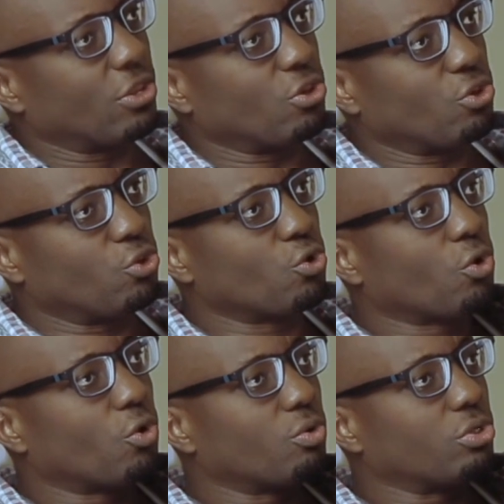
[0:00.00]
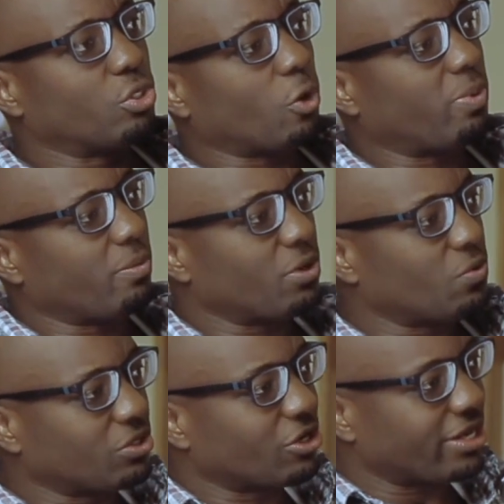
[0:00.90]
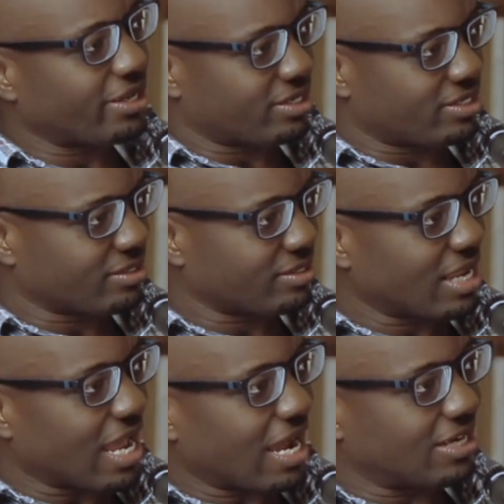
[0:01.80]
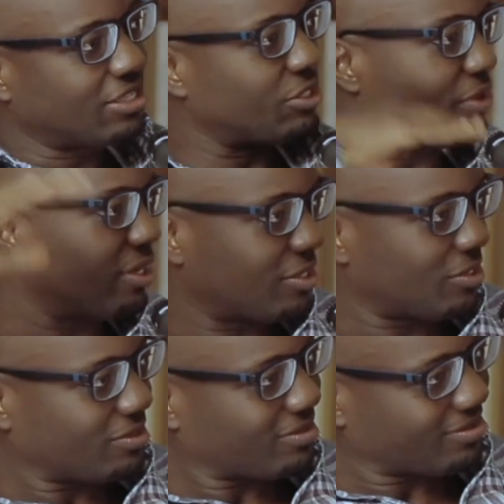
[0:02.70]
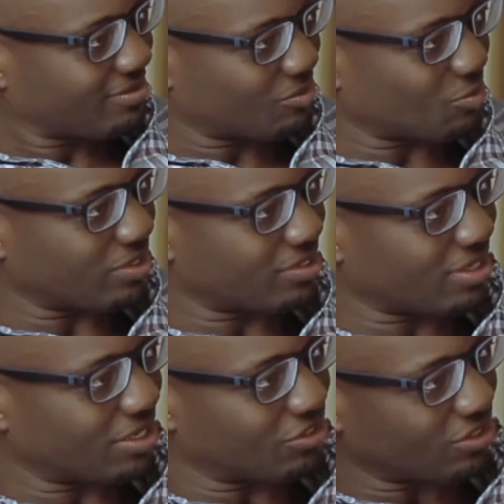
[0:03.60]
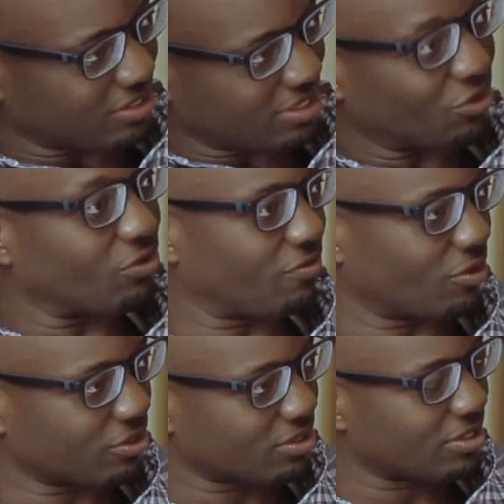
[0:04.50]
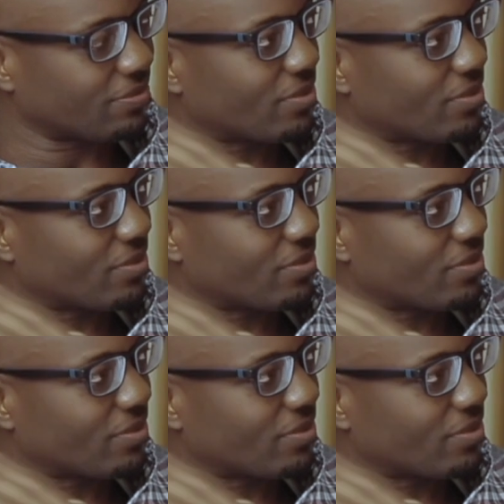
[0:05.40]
Your dopamine will not hit until you hit 20 kgs that you've lost.